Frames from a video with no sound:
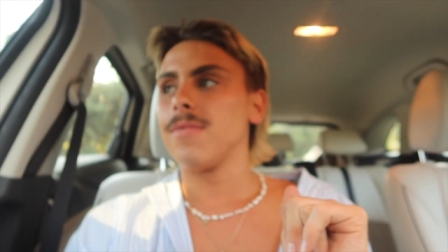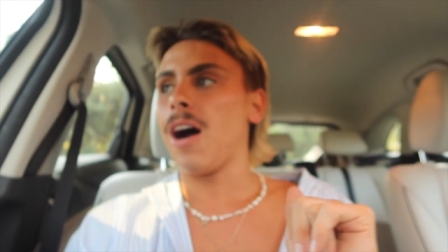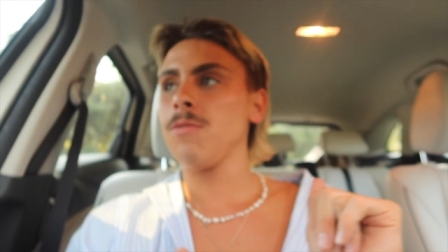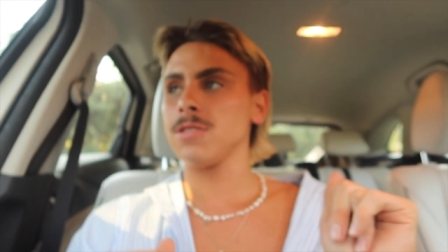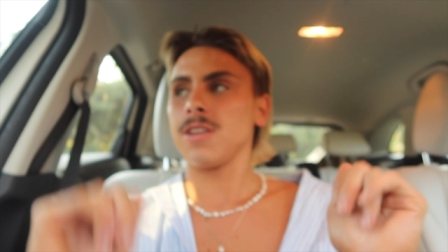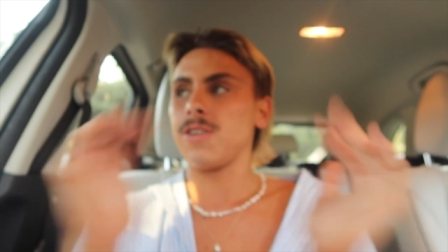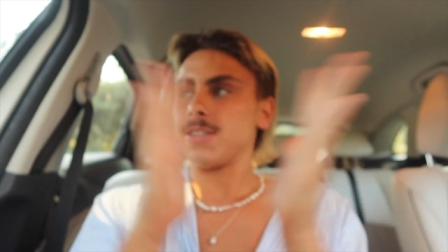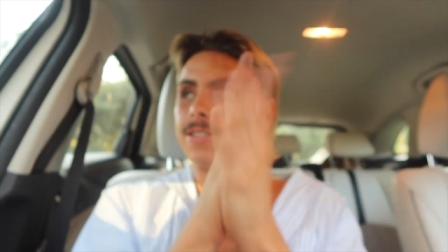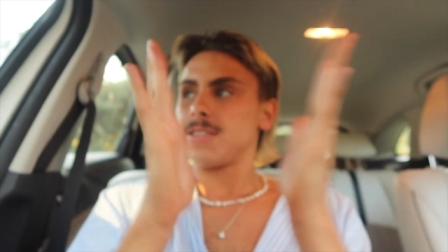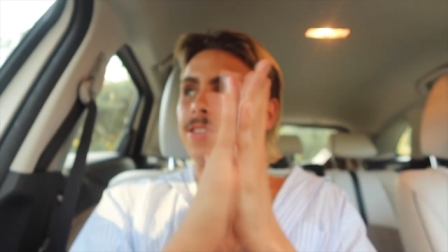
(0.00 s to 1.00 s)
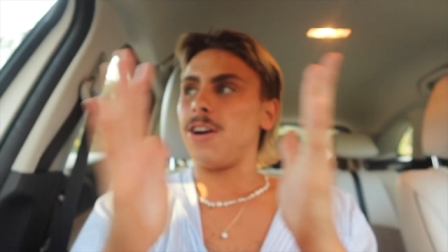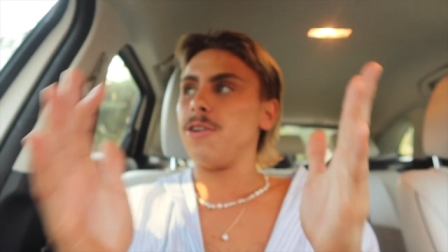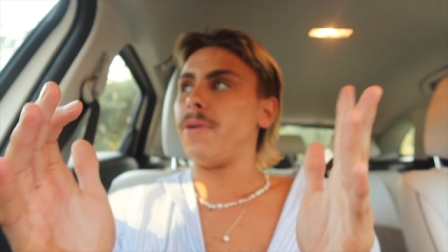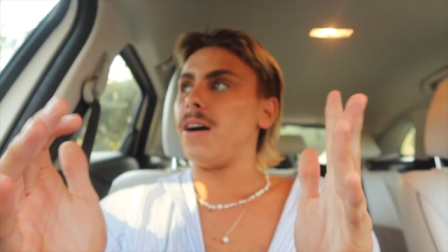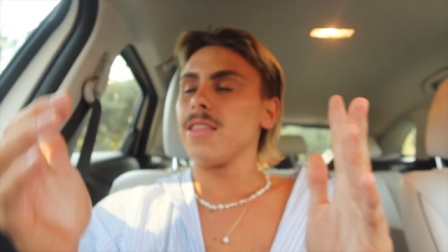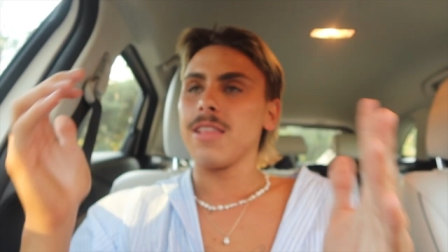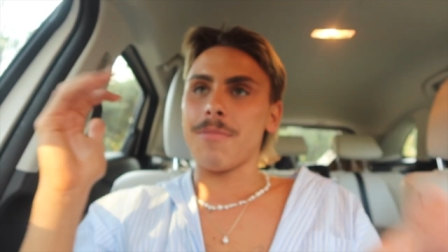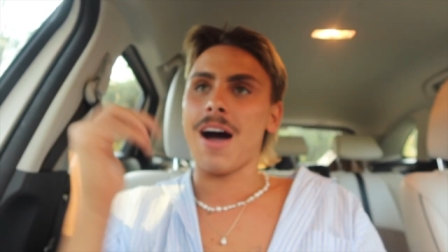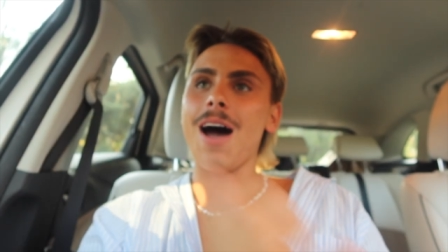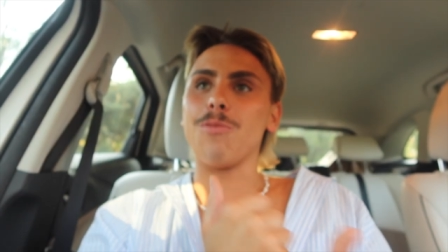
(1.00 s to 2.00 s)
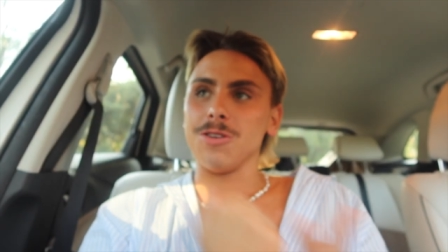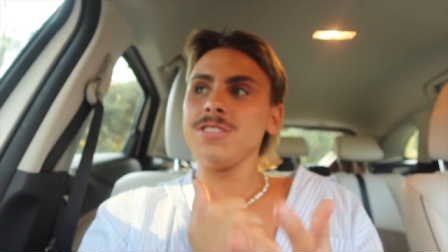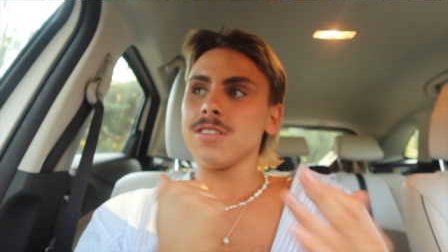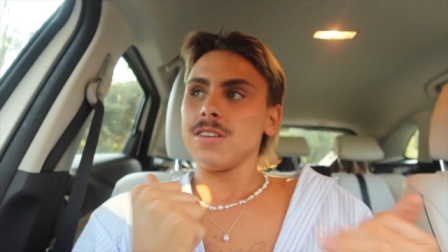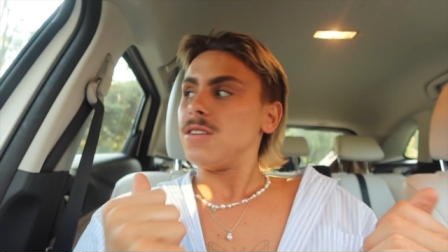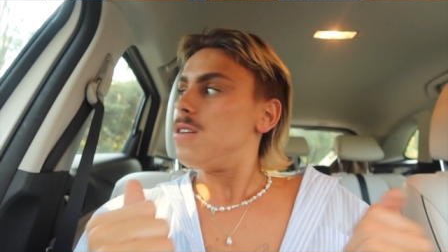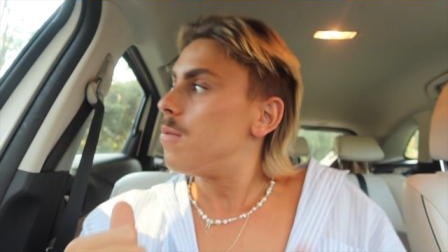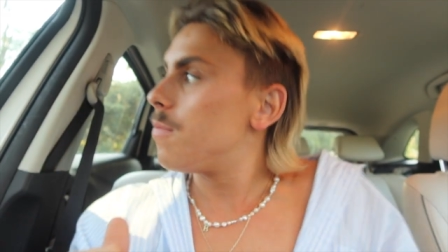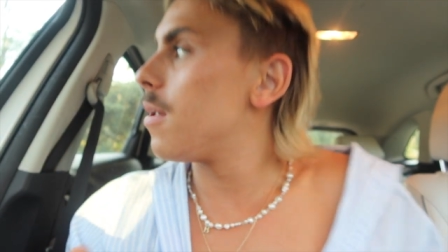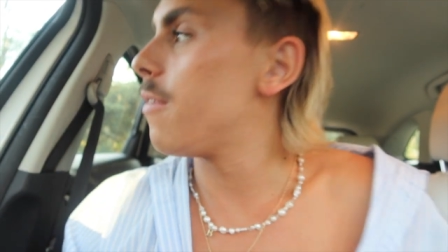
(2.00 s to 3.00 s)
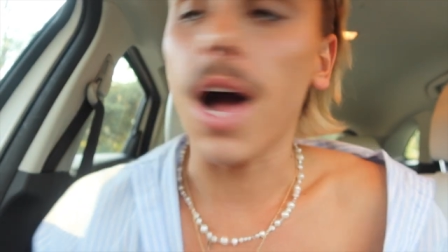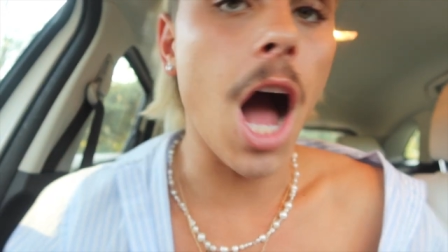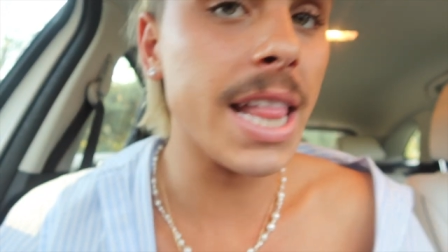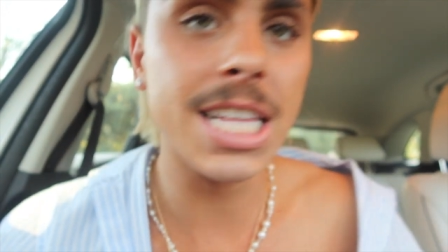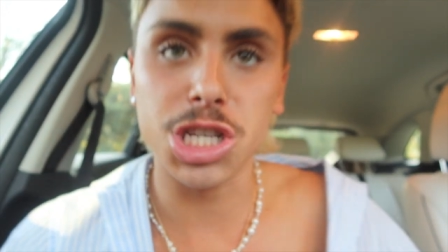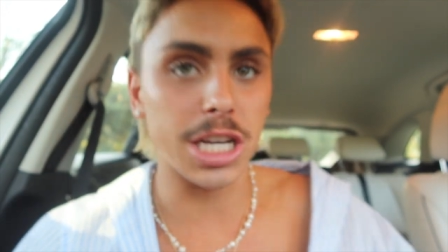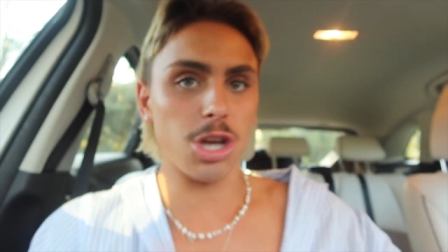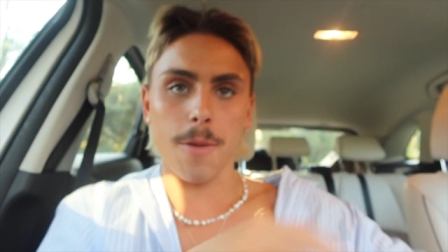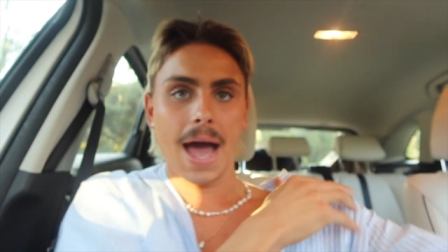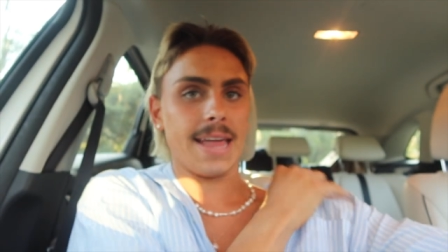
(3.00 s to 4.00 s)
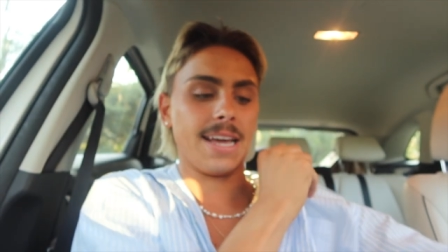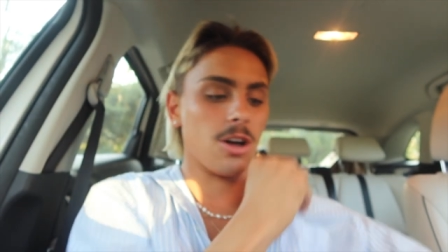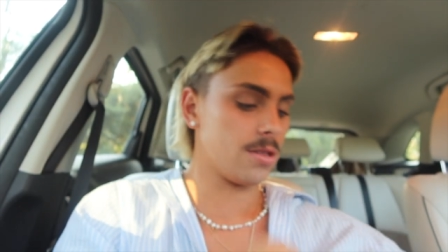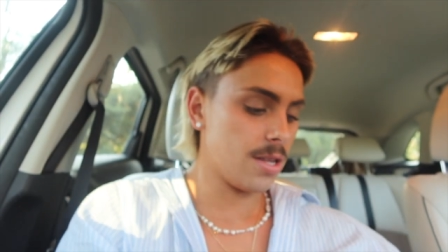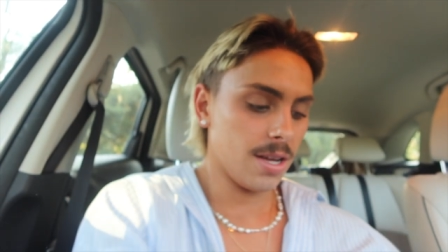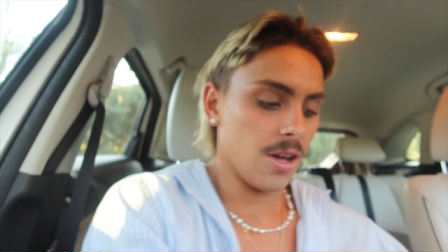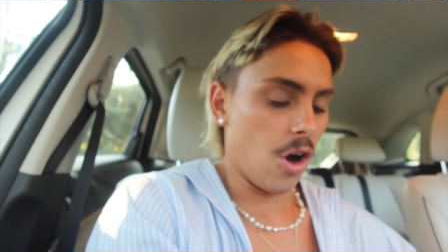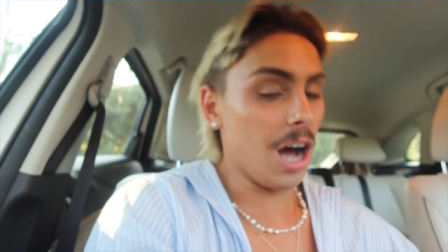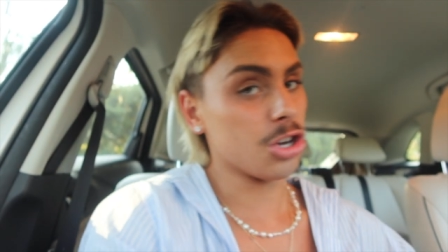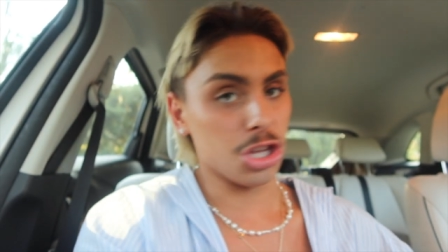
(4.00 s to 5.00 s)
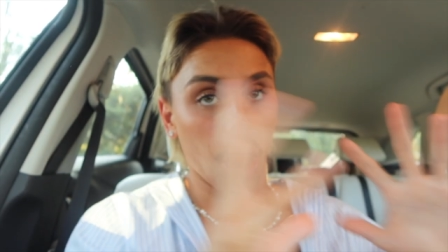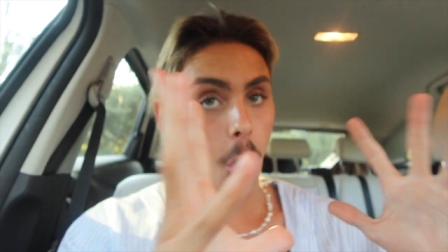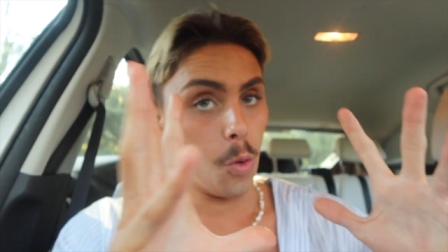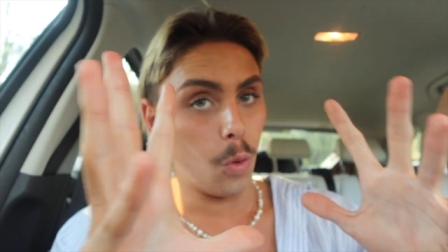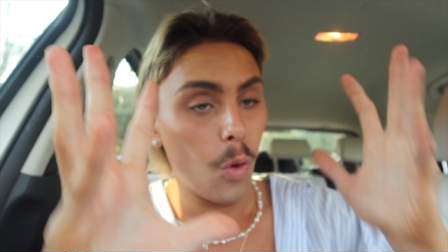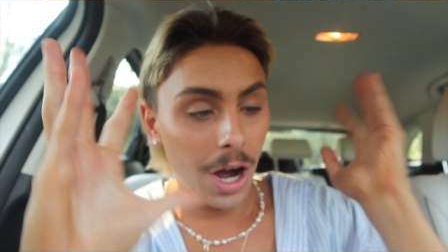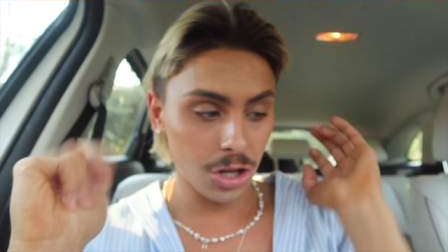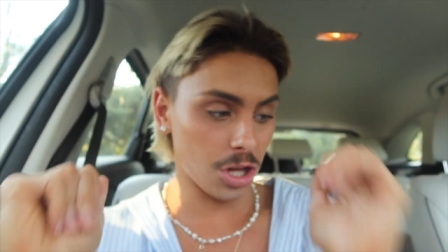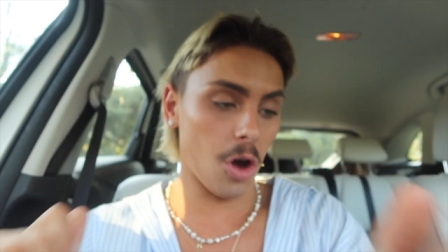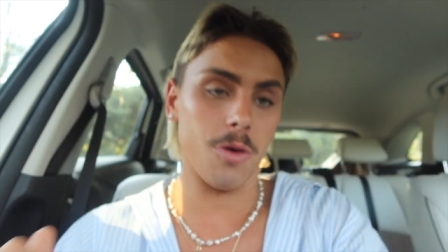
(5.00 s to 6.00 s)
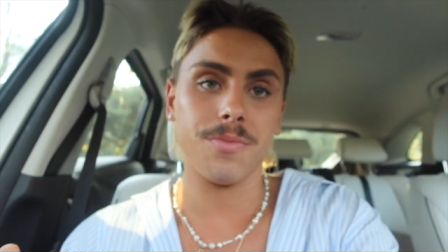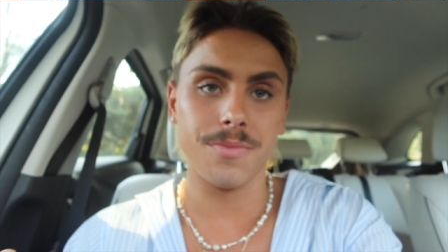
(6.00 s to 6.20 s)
I wasn't going though, but like my heart was. Oh, I need a shit so bad. Hang on. I am good to go. I am good to go.